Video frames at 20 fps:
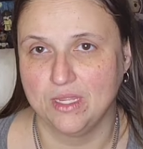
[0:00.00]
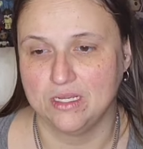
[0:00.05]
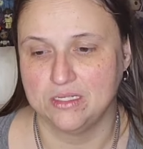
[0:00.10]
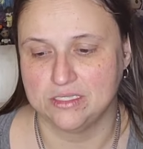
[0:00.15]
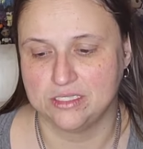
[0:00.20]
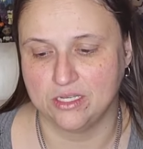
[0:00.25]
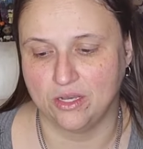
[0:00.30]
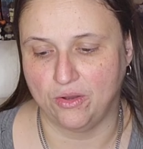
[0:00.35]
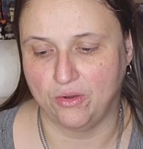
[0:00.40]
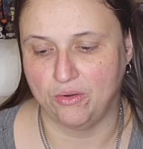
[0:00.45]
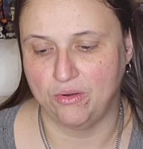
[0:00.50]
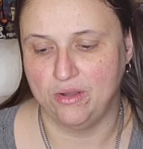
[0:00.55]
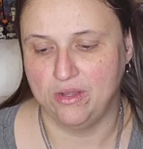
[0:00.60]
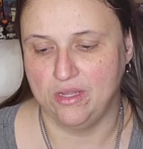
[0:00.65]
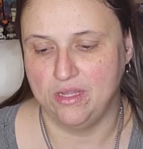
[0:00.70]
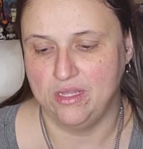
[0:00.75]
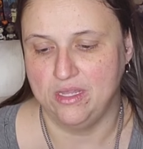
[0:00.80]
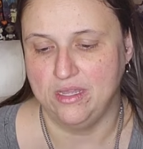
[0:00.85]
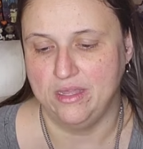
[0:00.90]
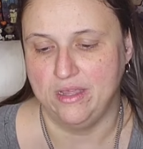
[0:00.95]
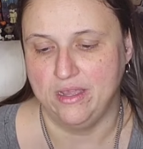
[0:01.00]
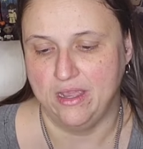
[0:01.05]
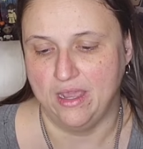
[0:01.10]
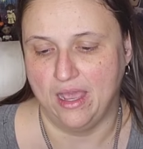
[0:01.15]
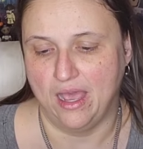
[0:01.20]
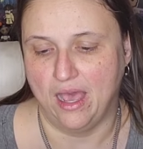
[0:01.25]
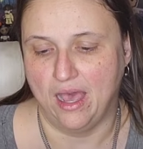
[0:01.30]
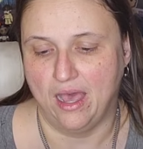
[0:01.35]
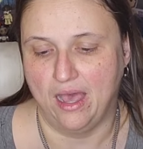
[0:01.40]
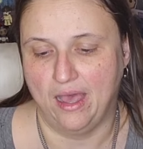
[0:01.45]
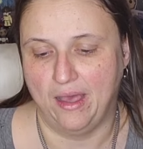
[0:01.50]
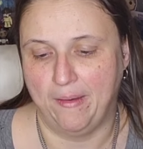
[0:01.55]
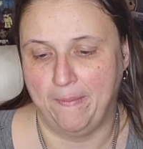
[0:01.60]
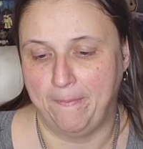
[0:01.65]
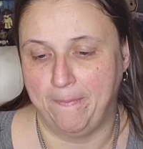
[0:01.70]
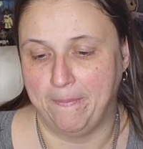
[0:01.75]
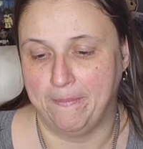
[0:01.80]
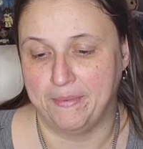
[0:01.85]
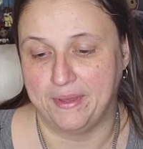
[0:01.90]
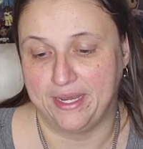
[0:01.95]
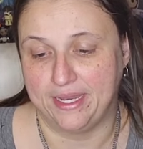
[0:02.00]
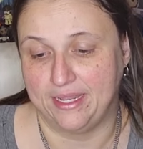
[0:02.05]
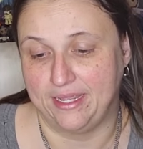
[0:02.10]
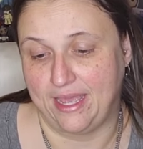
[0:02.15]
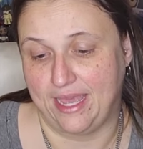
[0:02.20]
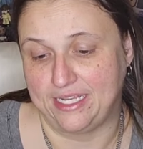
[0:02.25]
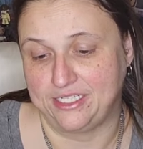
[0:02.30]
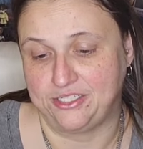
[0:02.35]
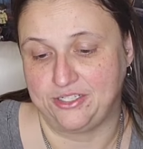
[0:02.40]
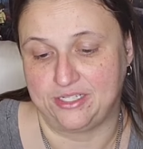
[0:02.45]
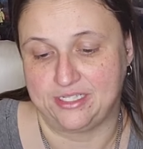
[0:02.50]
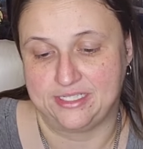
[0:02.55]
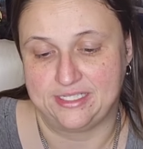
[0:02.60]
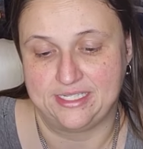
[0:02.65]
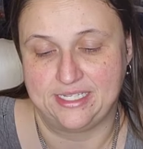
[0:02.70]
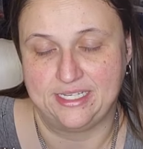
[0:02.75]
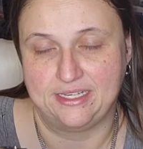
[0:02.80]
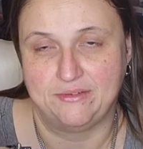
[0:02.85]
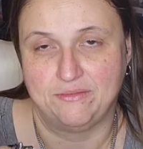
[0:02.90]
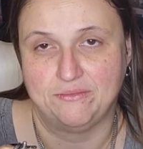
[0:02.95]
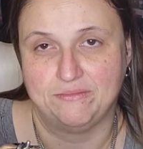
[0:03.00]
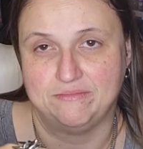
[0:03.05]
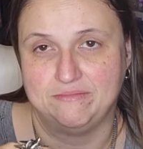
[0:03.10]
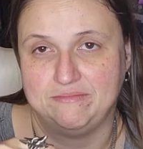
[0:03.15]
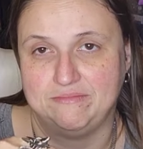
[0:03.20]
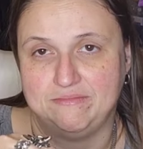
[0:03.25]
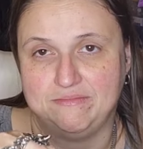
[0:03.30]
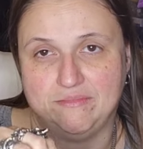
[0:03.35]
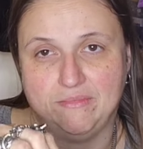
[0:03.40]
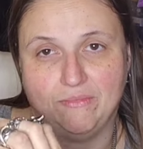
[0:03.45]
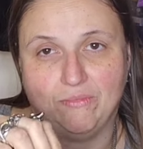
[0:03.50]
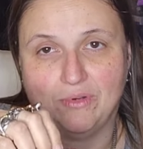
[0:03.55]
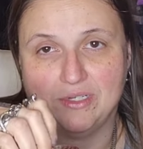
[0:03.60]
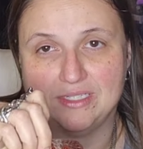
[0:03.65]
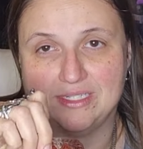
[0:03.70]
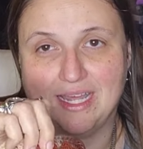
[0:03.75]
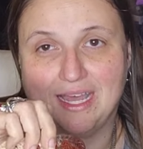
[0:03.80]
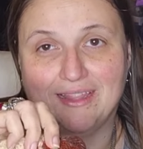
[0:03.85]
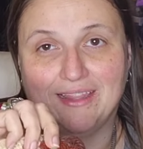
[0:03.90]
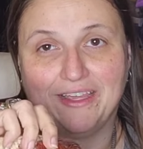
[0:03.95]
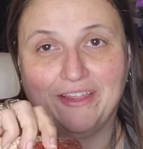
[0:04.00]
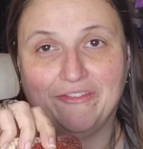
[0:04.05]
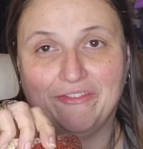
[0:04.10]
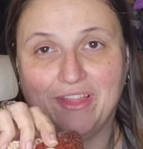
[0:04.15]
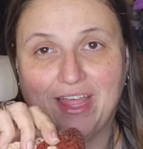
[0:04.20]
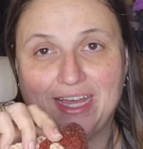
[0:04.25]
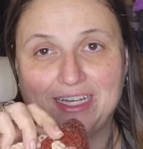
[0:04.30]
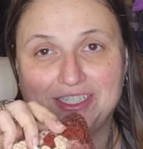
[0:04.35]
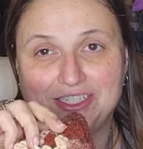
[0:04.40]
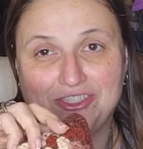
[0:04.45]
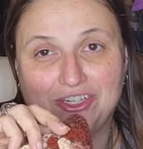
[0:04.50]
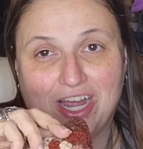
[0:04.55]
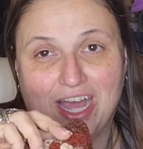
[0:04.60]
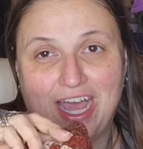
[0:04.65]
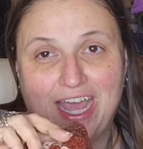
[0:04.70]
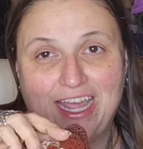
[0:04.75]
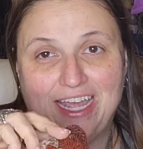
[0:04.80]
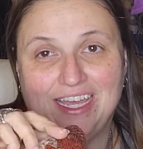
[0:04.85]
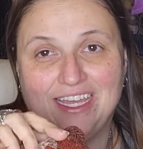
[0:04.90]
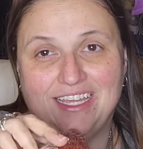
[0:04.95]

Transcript: So, um, but it, as you can see, was not laid flat to dry.